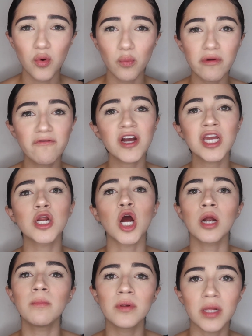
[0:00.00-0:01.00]
We
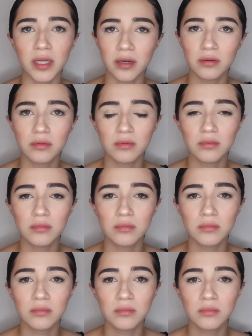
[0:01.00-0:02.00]
are blood.
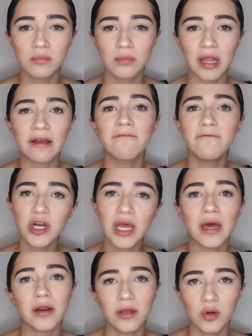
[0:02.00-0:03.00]
Like, fuck
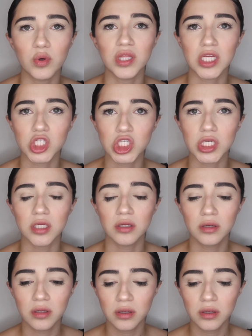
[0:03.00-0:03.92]
out of here with that shit.